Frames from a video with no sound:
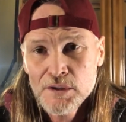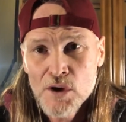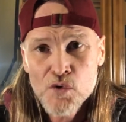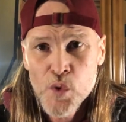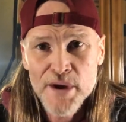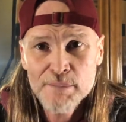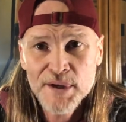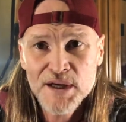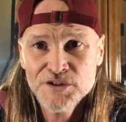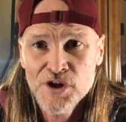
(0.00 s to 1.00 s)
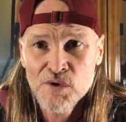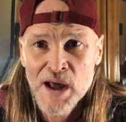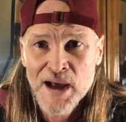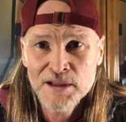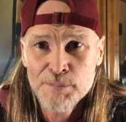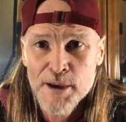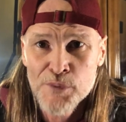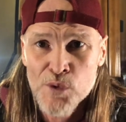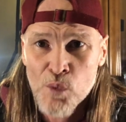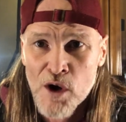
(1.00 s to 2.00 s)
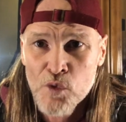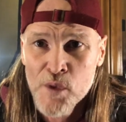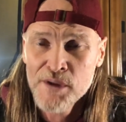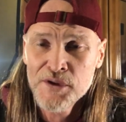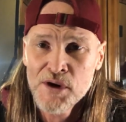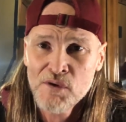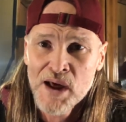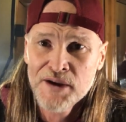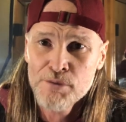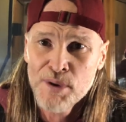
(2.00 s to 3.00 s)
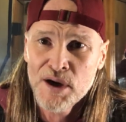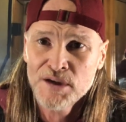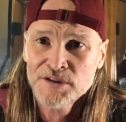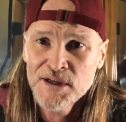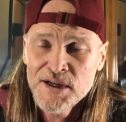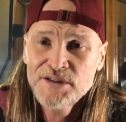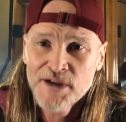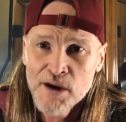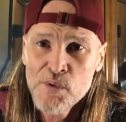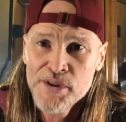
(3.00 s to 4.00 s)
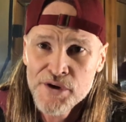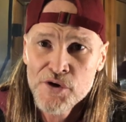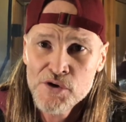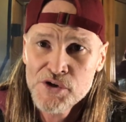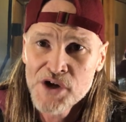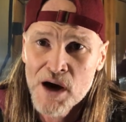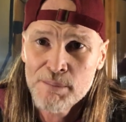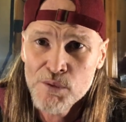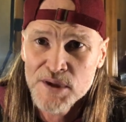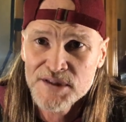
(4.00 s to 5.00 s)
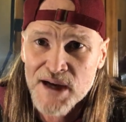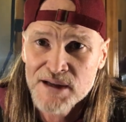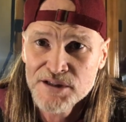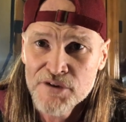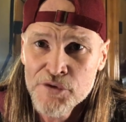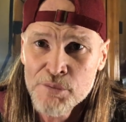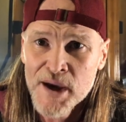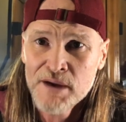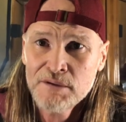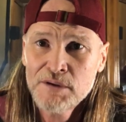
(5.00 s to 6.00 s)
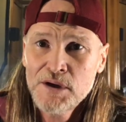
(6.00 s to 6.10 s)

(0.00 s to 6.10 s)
Don't quit because you don't like the people you work with. You don't like your boss. Stay with it. Do your job. Do what's asked of you, man.